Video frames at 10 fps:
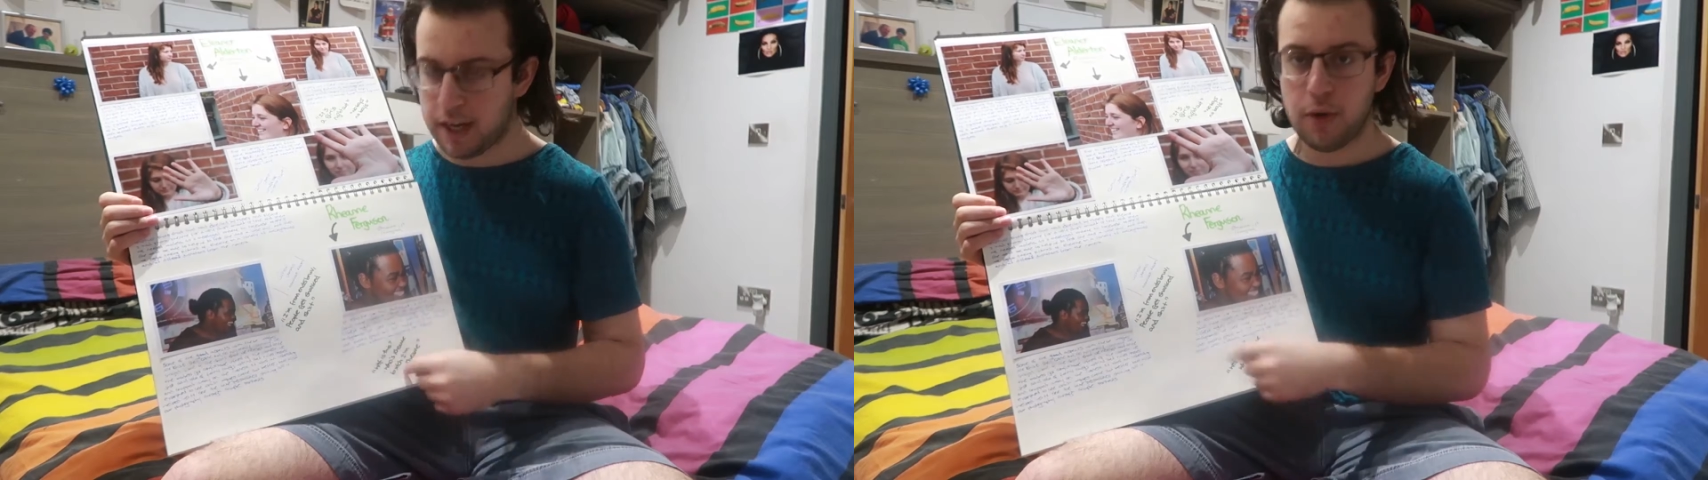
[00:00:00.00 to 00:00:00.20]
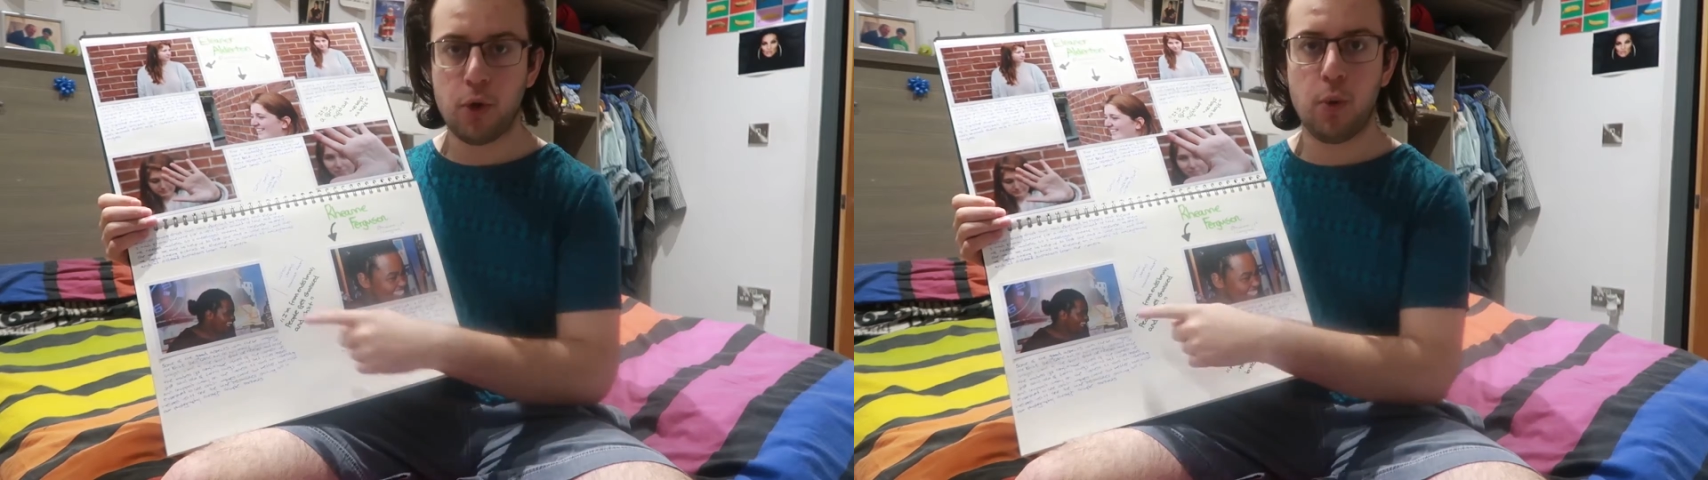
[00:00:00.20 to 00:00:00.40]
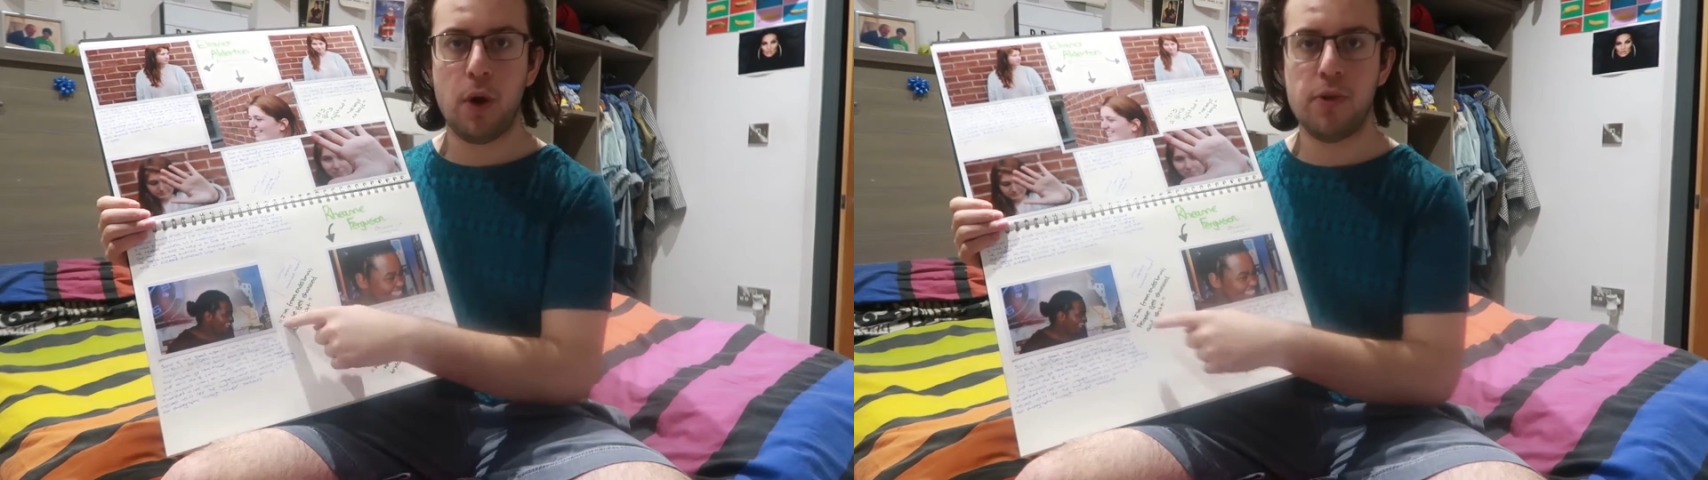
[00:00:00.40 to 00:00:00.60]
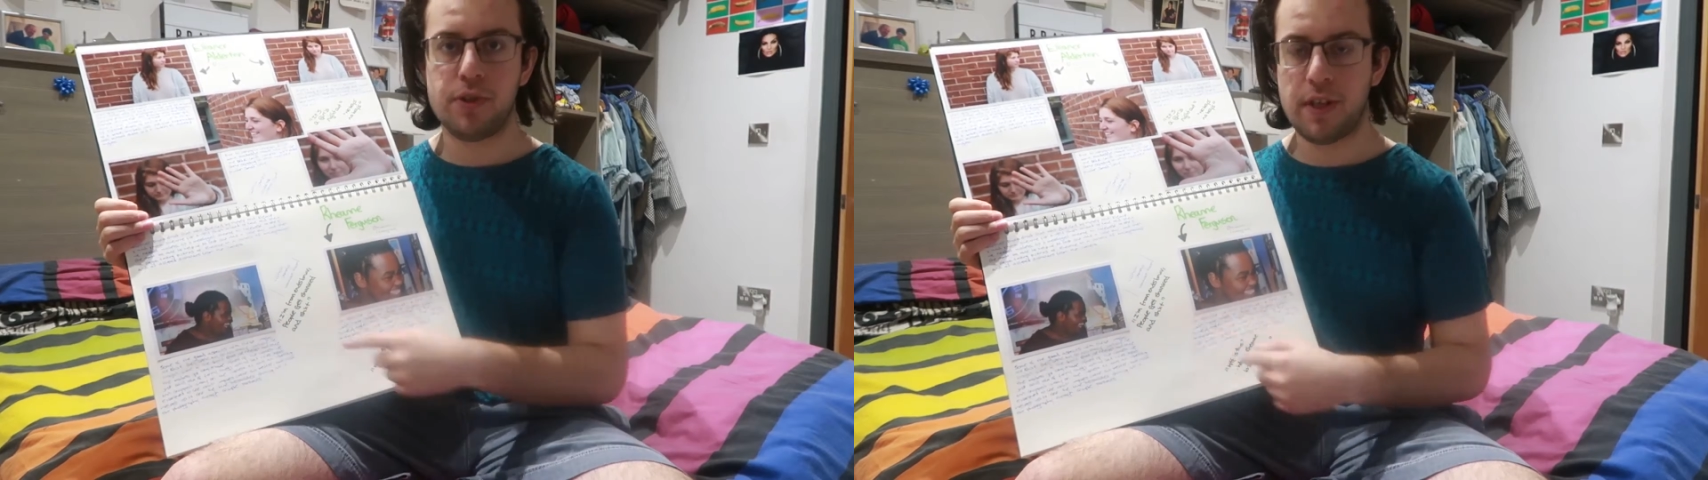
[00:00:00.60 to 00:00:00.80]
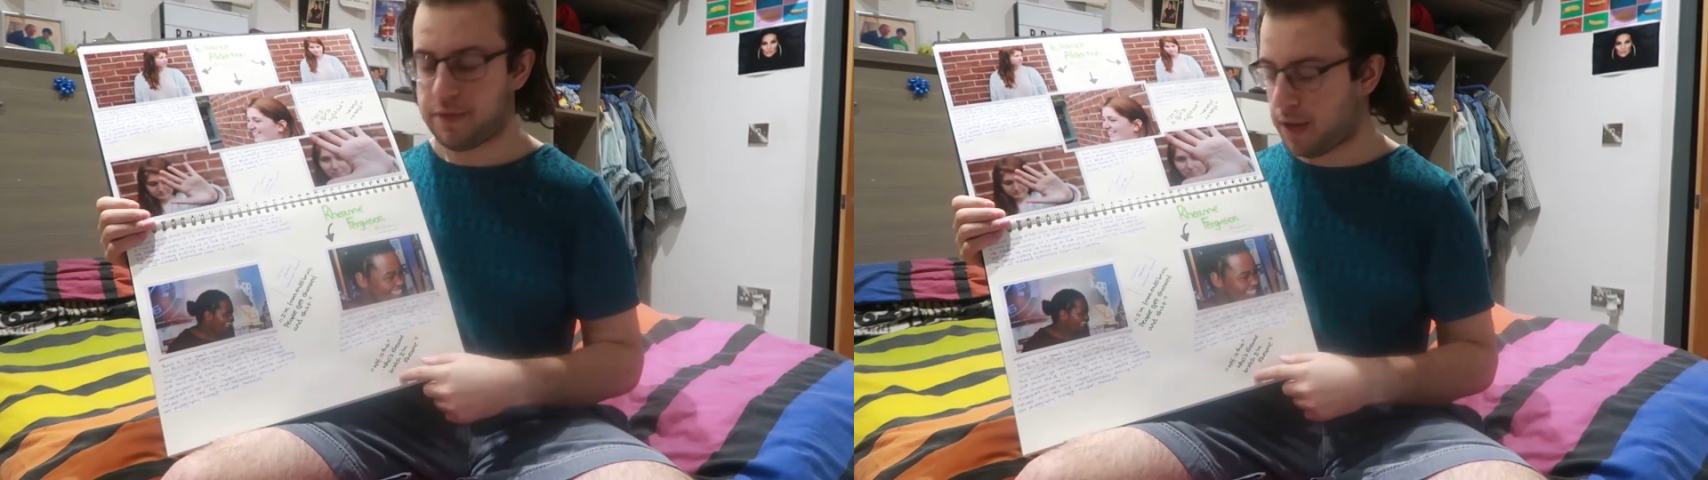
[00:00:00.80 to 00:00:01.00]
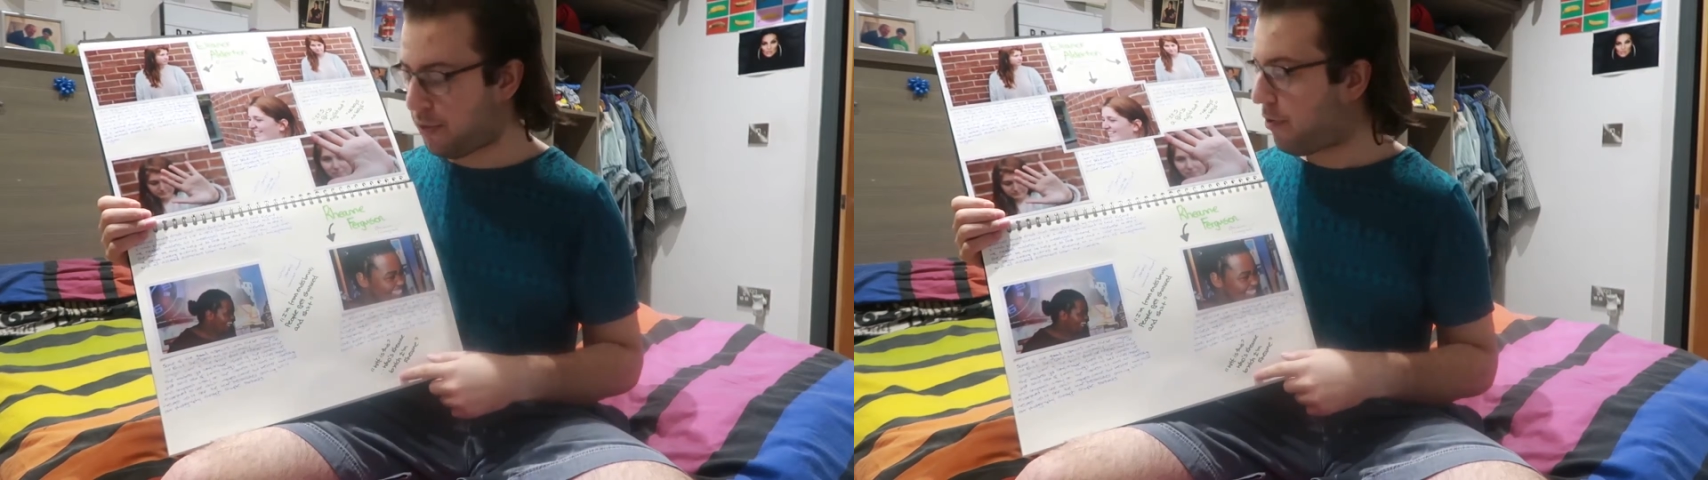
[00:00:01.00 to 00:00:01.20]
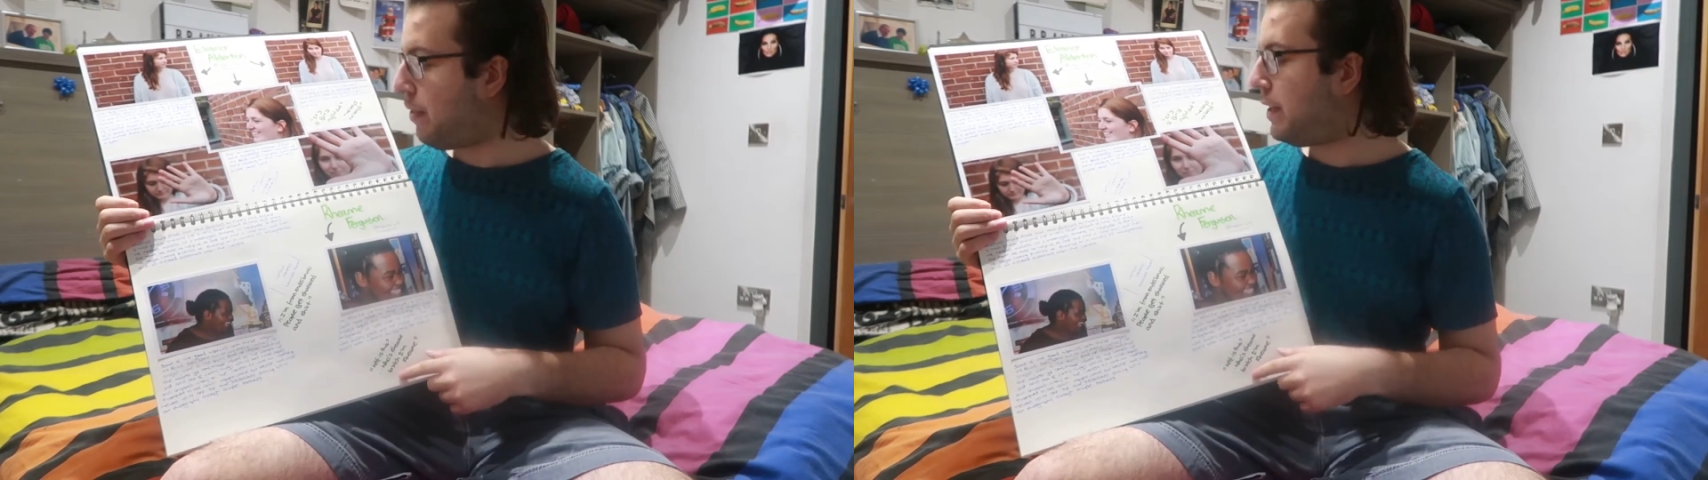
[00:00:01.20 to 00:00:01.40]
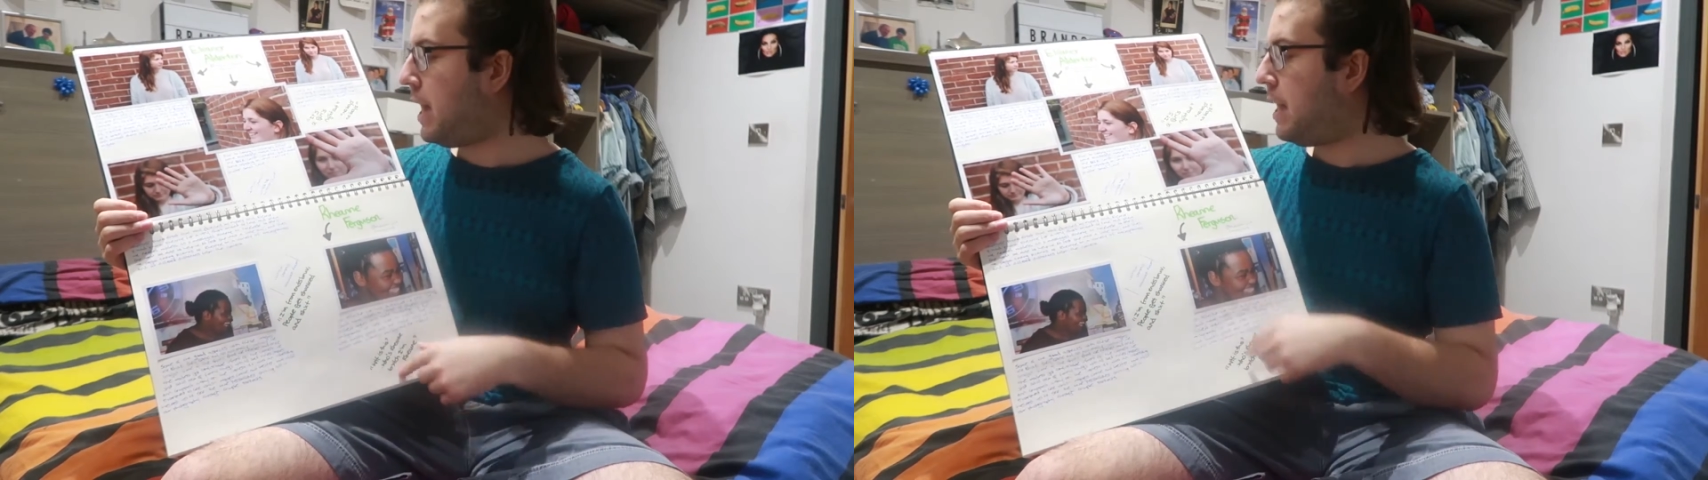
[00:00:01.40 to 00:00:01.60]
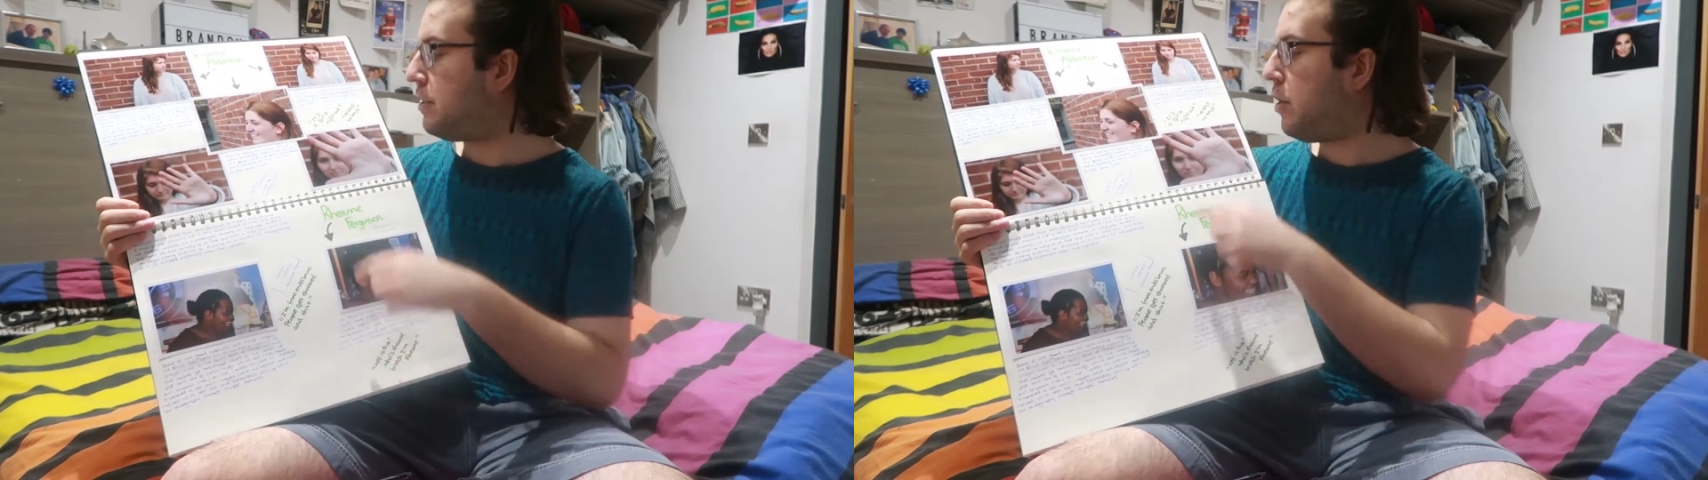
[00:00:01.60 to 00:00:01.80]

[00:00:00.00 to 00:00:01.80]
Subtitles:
little quotes that they've said throughout the year.